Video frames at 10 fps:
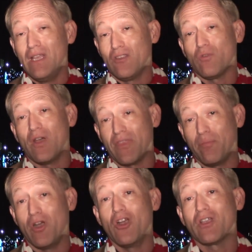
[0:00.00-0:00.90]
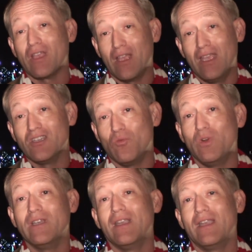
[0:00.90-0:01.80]
throughout the park into
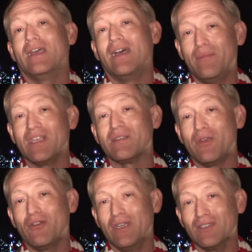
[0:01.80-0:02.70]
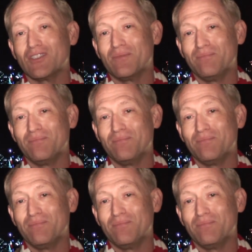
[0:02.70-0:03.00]
one experience.